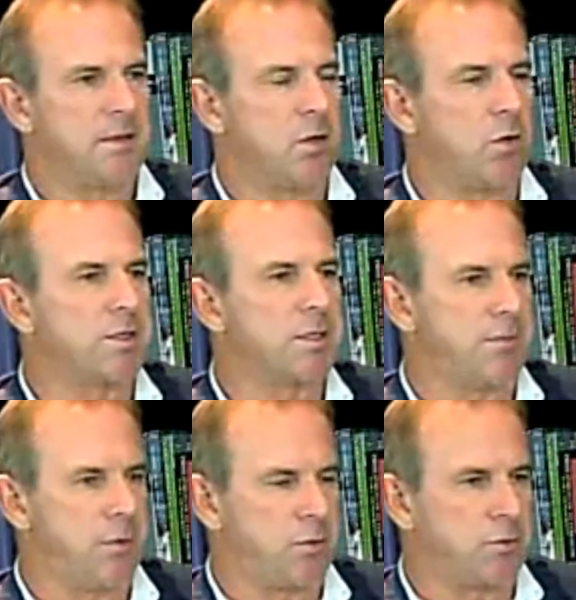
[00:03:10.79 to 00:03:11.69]
Look, it's
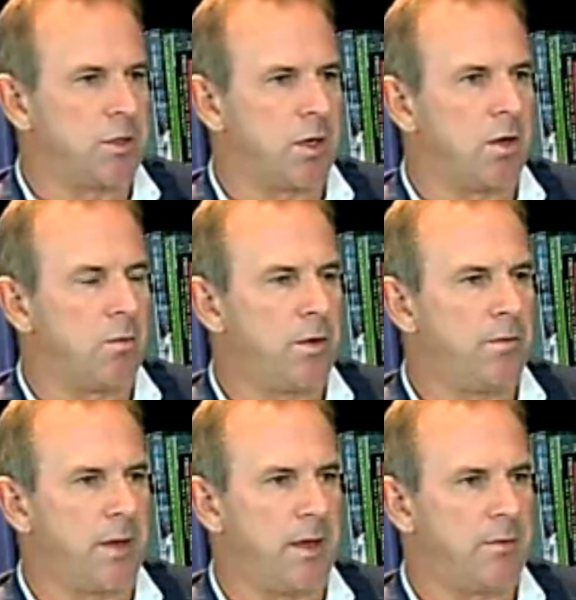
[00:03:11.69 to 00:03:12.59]
difficult to go.
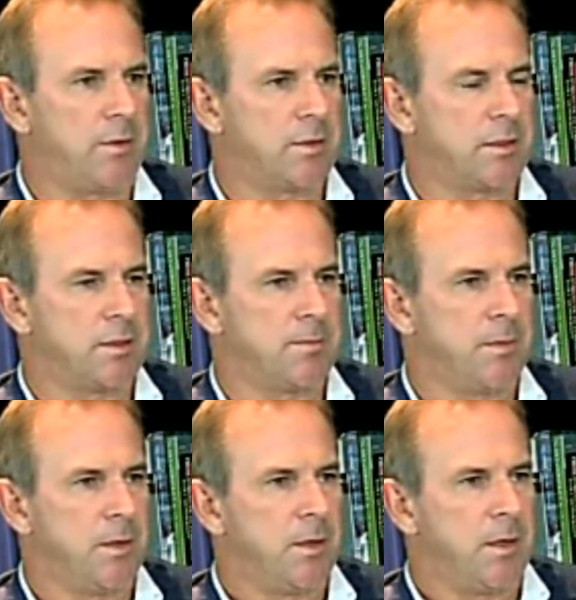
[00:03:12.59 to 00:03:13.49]
We haven't.
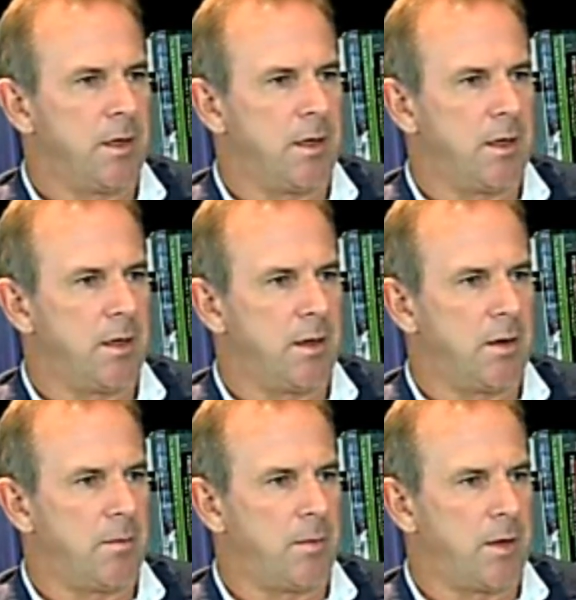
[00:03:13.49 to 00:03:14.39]

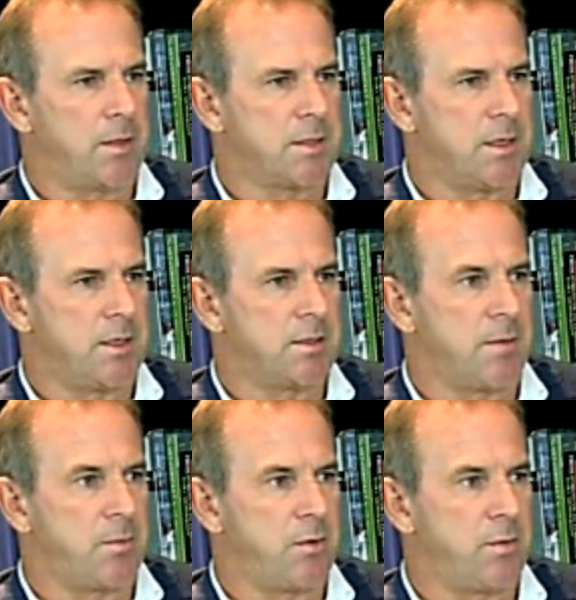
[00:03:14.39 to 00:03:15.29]
My understanding is
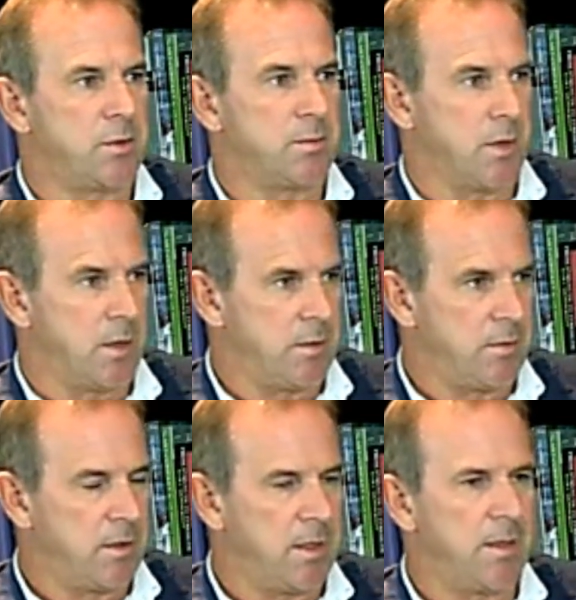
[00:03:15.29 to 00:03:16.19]
our permit to mine
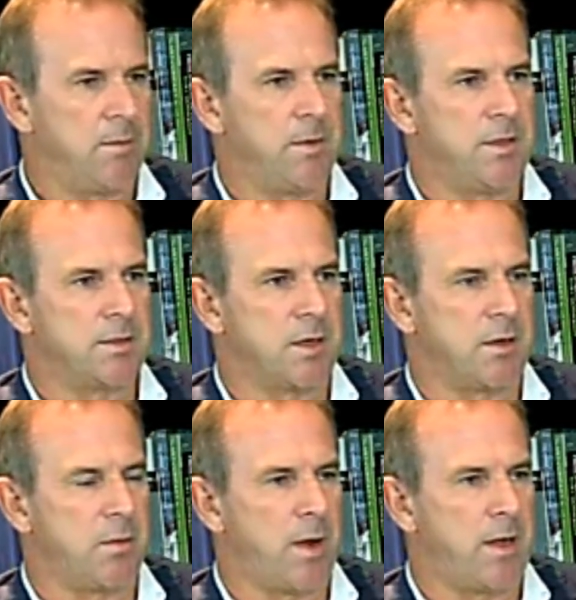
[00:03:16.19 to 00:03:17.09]
is
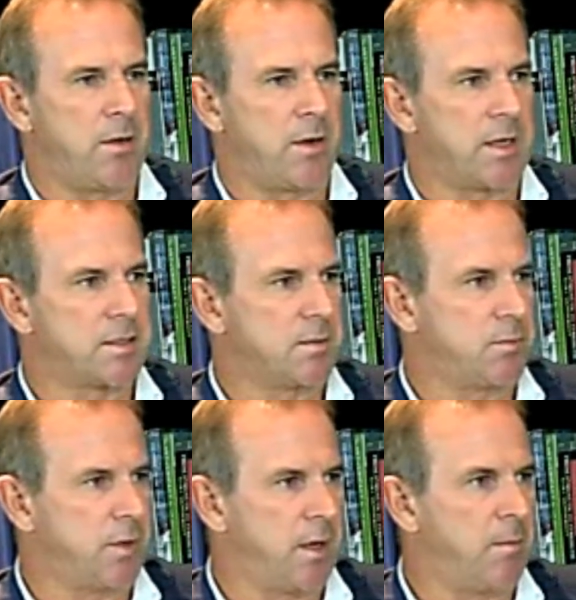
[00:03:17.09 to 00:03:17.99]
only waiting on us to
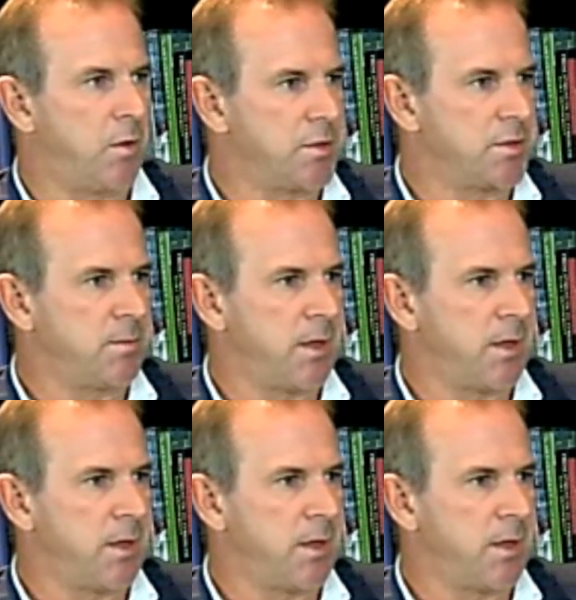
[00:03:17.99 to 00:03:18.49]
put our bonds in